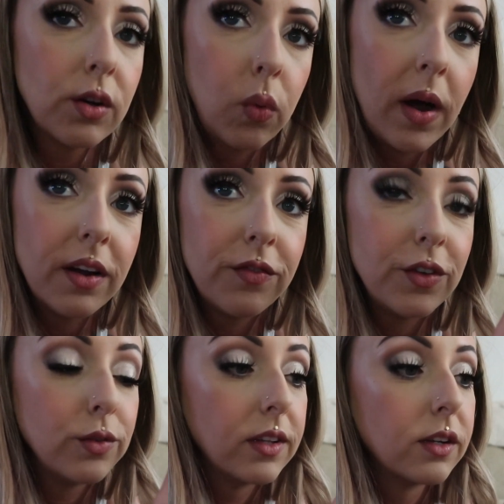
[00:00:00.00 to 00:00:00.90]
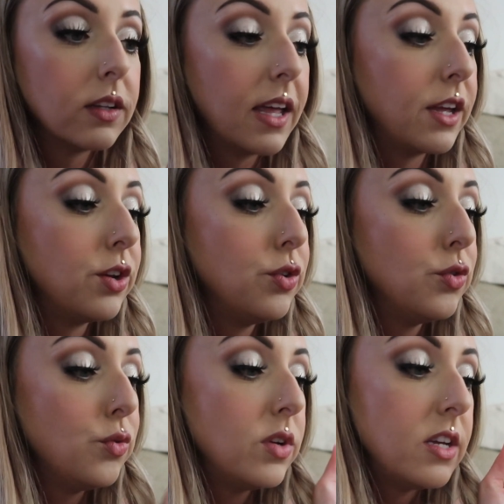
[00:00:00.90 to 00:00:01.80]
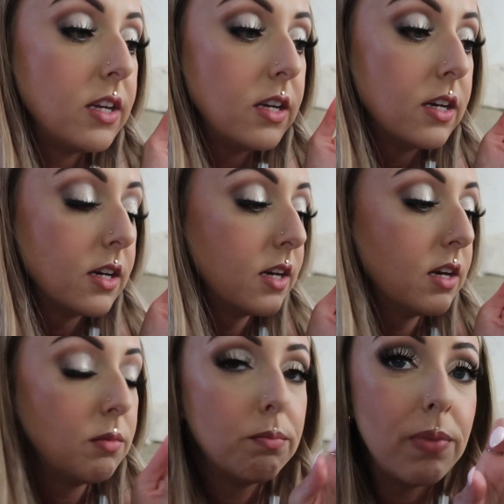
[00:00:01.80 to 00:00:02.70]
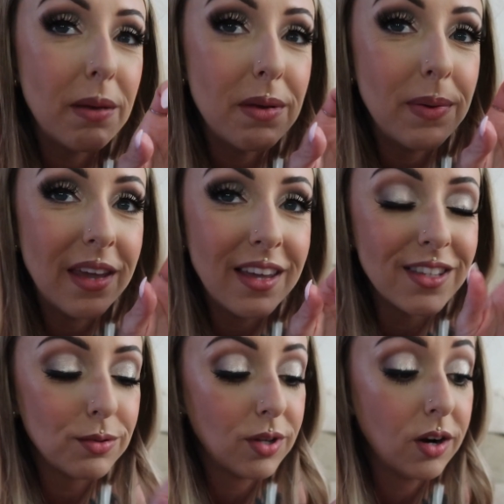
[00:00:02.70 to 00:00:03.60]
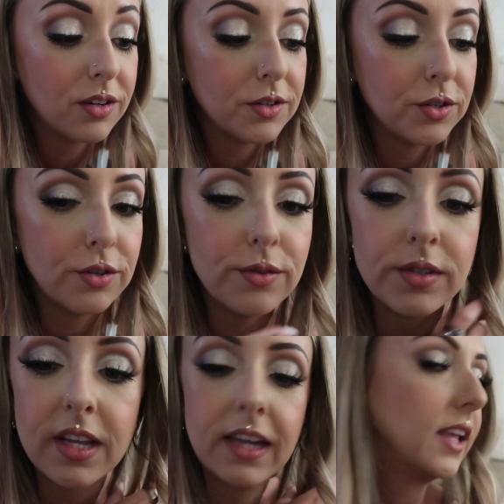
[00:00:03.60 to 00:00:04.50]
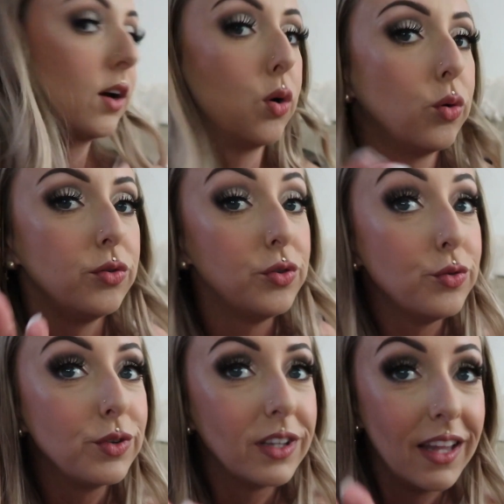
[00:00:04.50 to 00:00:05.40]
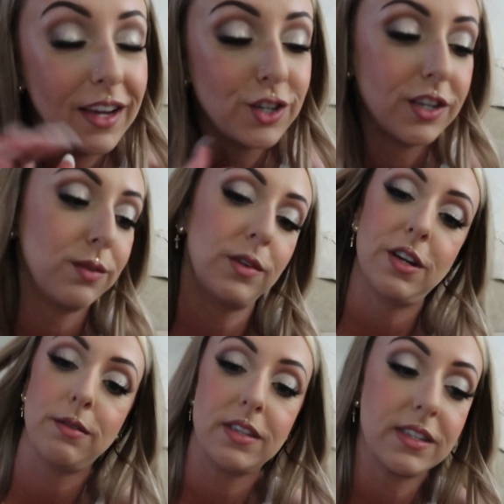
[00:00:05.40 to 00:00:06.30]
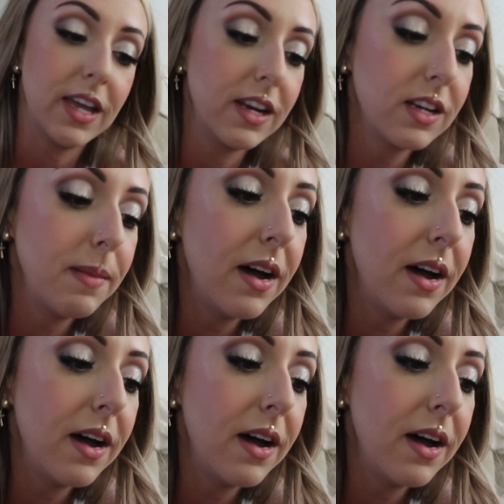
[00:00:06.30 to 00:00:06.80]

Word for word: had quite a few little like nudie baby pinks. It was hard to choose. They had like a whole nude collection, which I was excited